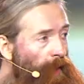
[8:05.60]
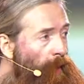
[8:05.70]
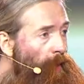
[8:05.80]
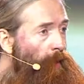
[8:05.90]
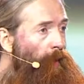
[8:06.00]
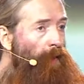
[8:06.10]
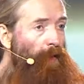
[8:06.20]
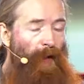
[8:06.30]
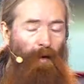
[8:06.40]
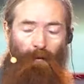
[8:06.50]
know,
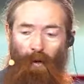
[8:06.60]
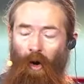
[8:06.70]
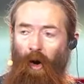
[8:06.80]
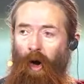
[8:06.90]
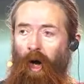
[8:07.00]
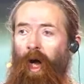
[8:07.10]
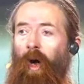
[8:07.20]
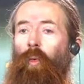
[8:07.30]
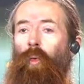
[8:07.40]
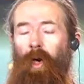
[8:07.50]
and therefore,
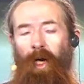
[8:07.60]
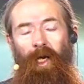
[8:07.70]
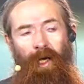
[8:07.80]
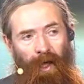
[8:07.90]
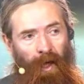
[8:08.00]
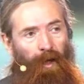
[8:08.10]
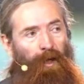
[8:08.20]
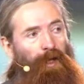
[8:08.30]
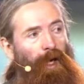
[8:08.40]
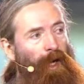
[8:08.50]
we
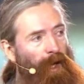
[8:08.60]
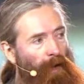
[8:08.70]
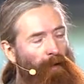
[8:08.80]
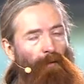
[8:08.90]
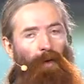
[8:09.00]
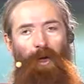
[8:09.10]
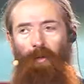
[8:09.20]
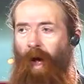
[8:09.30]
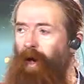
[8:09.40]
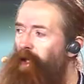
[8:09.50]
need to give
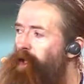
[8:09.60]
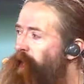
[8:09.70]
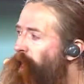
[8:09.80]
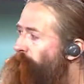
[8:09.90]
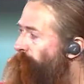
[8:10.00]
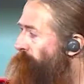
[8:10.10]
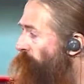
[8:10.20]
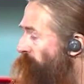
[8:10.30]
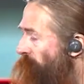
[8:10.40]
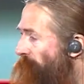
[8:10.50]
humanity of the
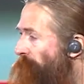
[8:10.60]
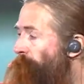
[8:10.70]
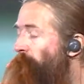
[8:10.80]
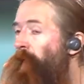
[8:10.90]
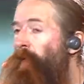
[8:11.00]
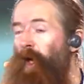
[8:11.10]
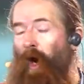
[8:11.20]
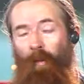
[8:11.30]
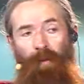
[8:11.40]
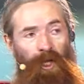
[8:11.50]
future the
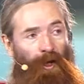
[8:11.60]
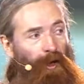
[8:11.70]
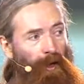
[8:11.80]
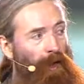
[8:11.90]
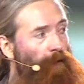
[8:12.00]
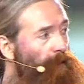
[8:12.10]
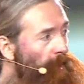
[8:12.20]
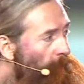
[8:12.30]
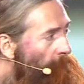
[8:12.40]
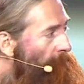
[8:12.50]
option, the
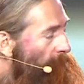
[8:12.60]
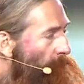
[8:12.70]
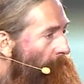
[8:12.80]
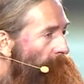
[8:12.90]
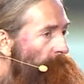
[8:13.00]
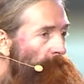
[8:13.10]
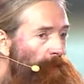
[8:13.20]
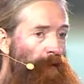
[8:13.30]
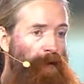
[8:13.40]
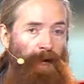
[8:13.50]
choice whether to
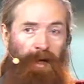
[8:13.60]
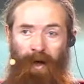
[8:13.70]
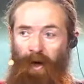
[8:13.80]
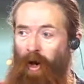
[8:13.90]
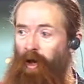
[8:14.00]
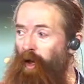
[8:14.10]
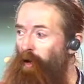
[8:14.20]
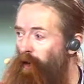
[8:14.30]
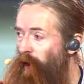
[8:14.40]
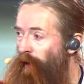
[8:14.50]
use these technologies
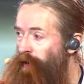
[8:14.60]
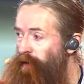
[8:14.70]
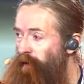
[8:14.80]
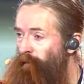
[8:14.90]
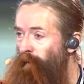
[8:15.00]
or not.